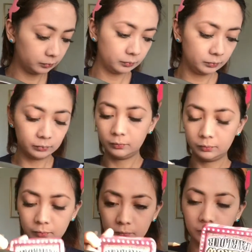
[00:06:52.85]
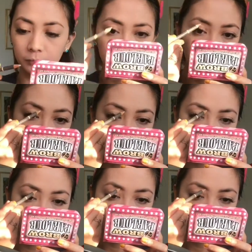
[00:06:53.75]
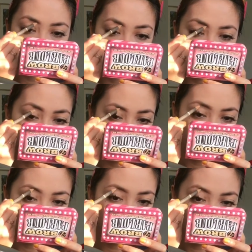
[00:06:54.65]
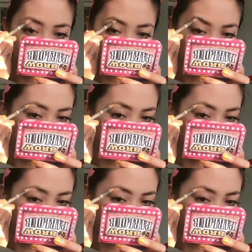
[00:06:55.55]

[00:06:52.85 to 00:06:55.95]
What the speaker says: And I'm just drawing a line on top and on